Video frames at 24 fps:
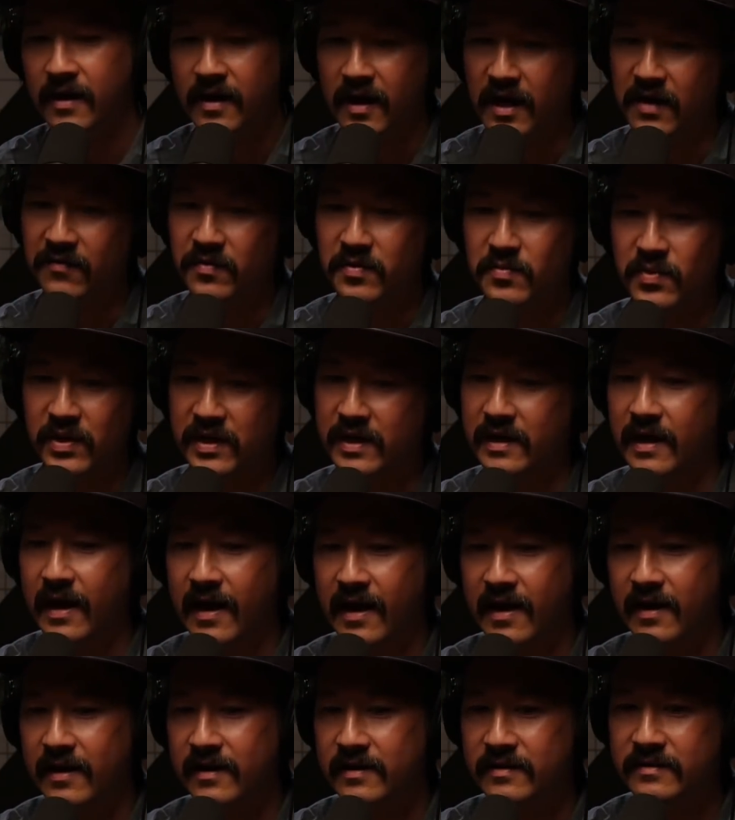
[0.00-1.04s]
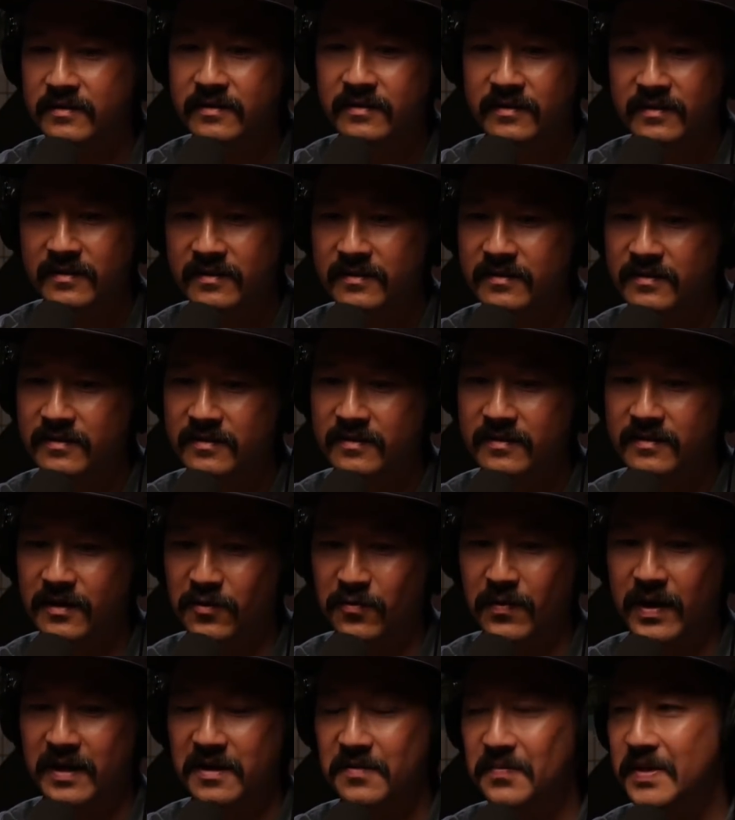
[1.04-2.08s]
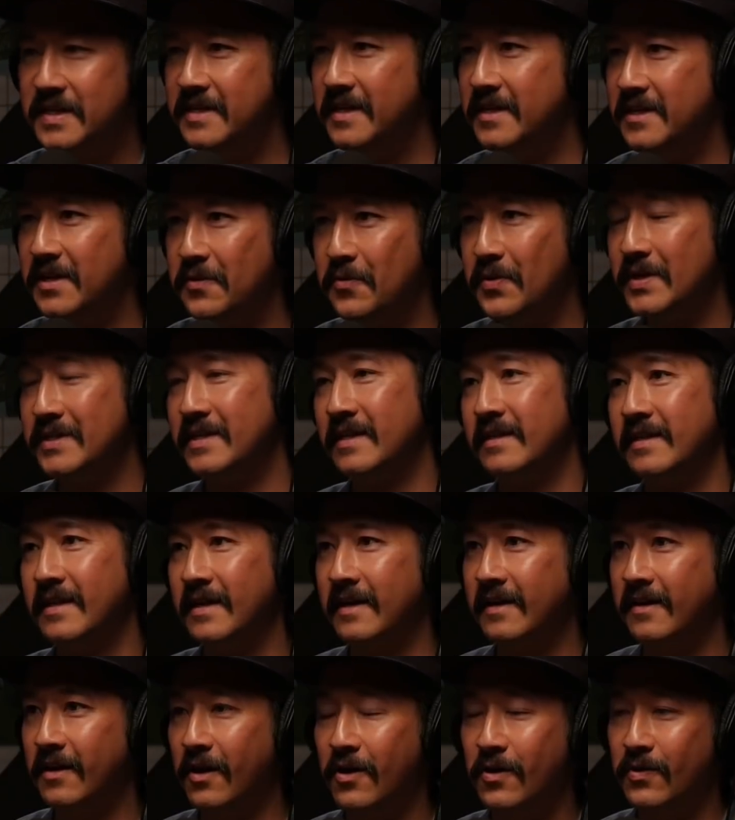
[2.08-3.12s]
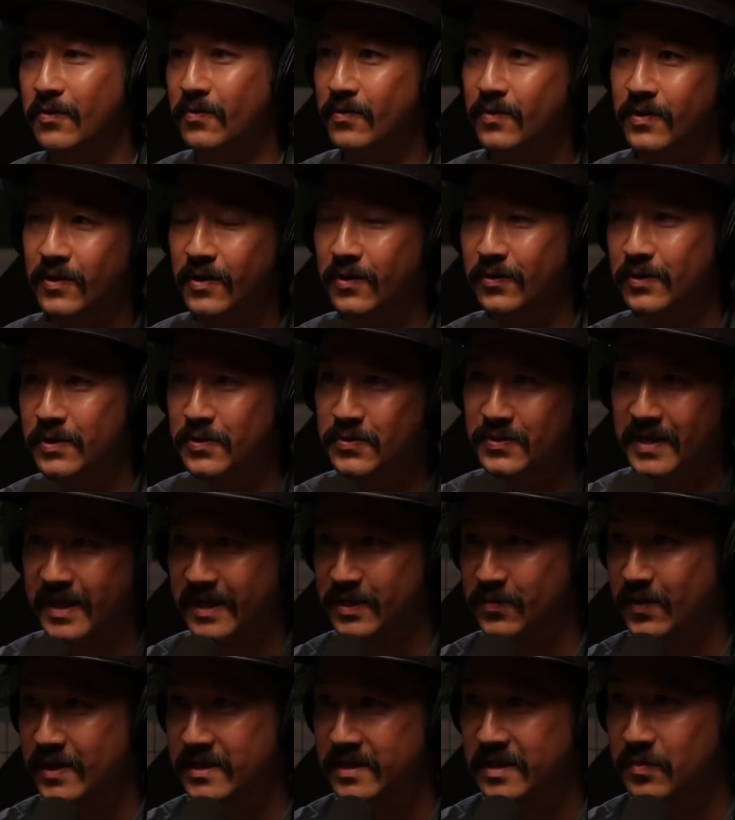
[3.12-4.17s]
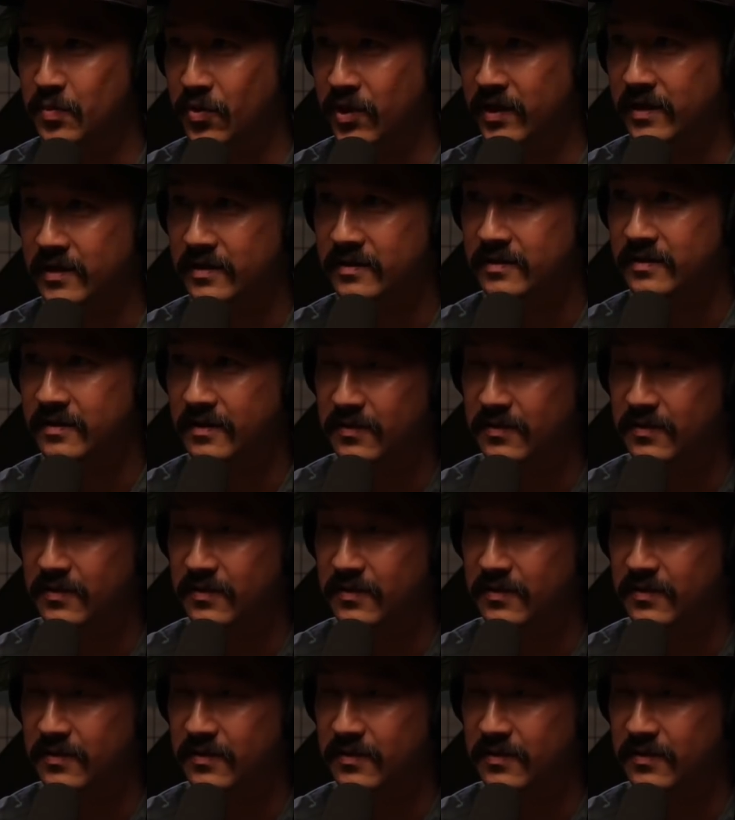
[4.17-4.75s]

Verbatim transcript: everybody had a recommendation. It wasn't like, "Oh, go use X Y Z product."